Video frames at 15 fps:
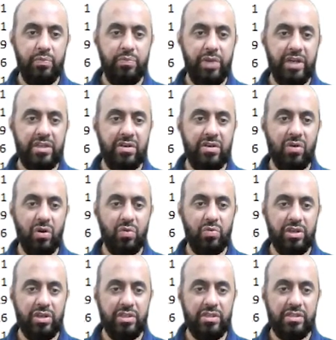better or
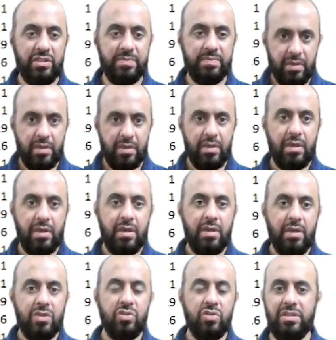worse
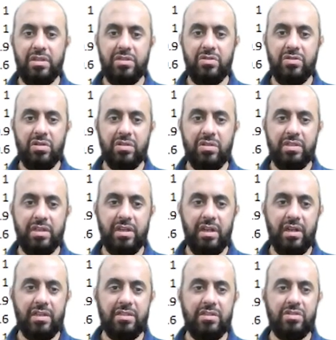so there's not a single
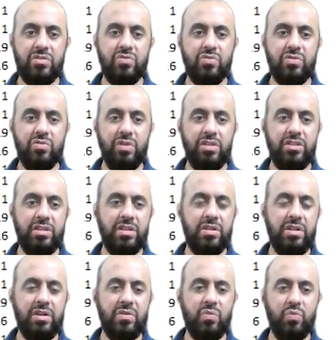answer to the question
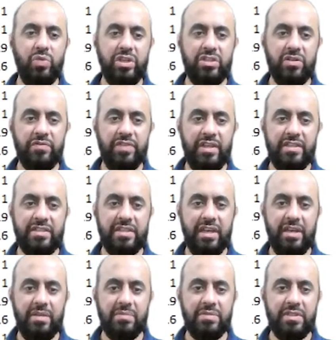that which of these
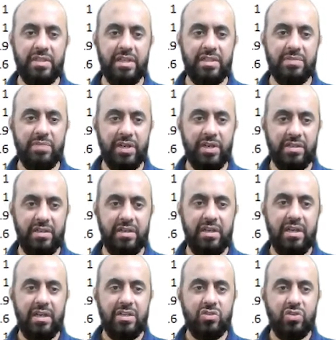schemes is better.
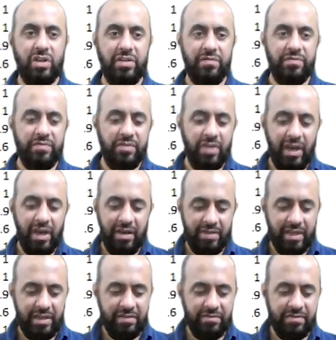So if you have
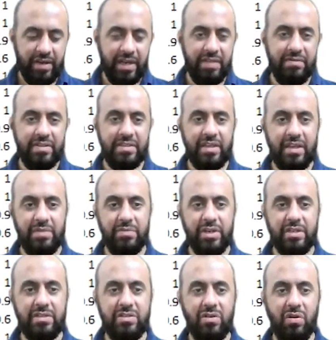like five
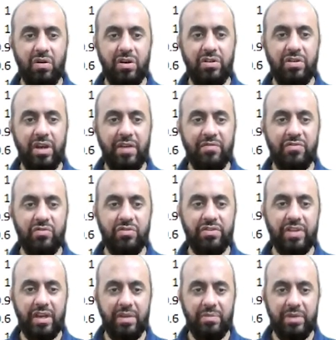assignments or you have two
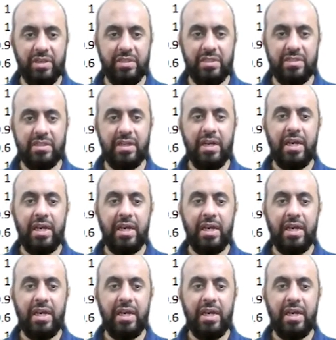assignments,